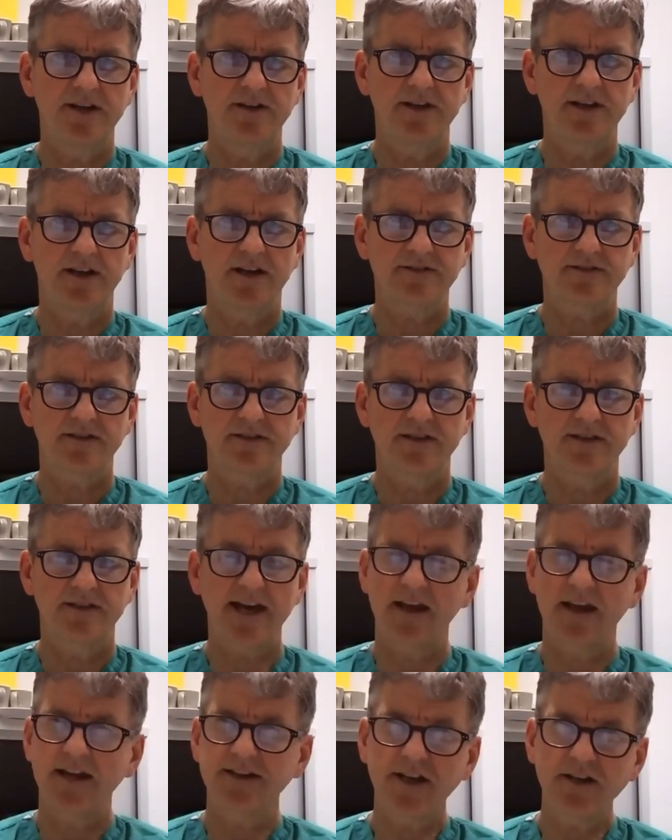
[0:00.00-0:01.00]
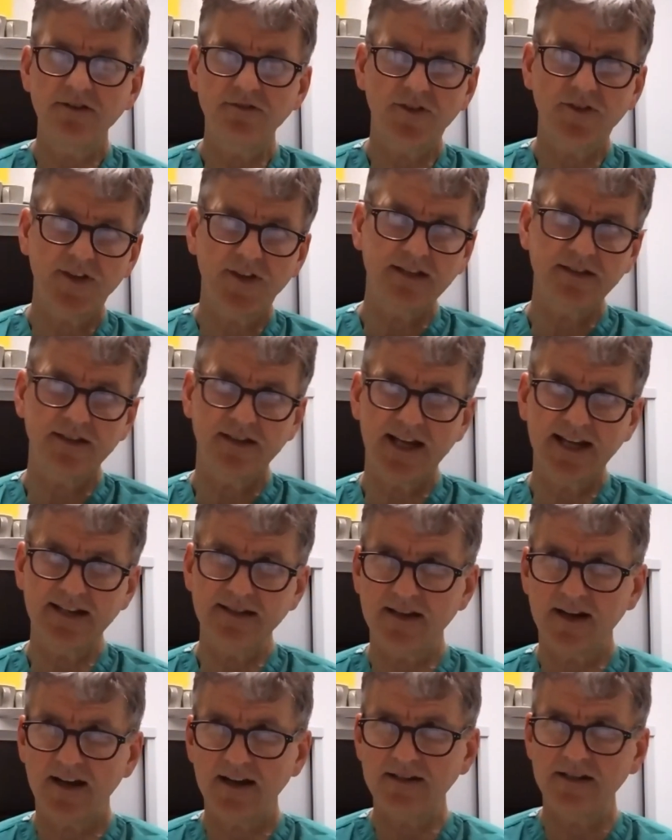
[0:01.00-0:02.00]
know the answer to that. And I don't think that
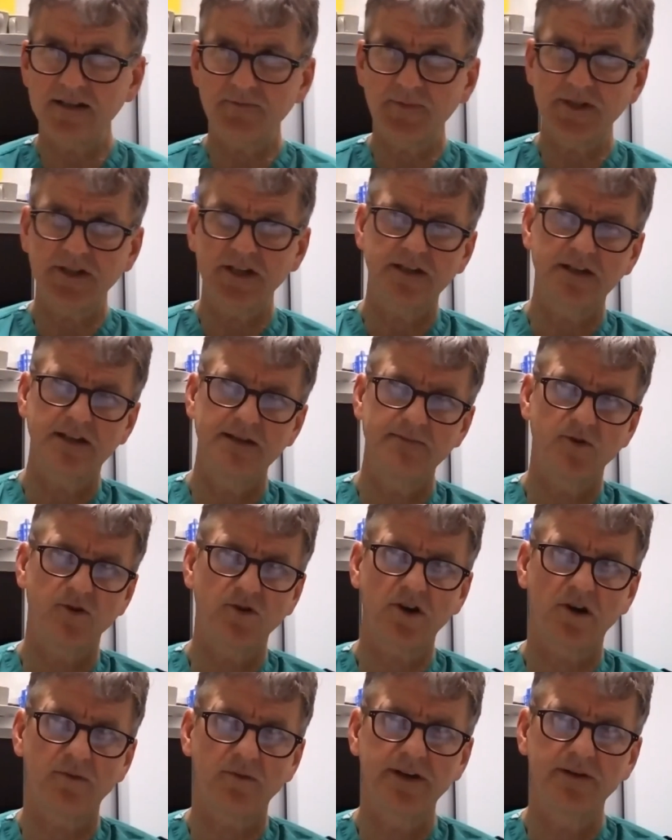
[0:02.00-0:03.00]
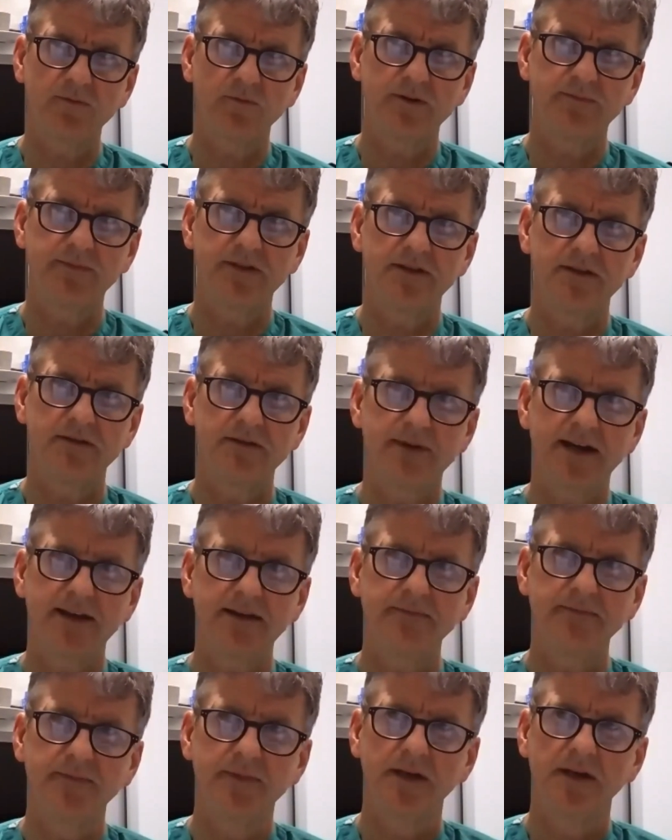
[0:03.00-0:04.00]
anxiety is particularly more common in women than
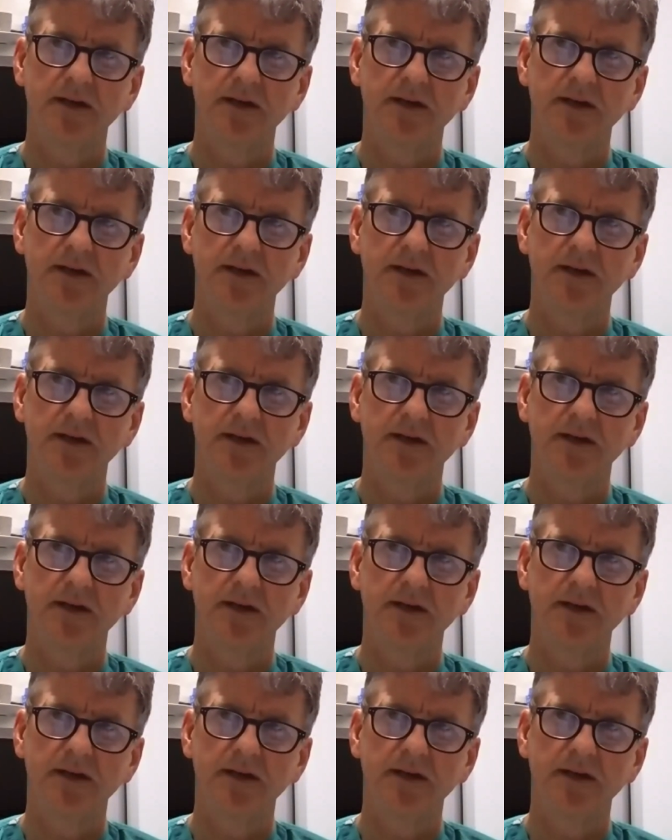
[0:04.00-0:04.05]
men.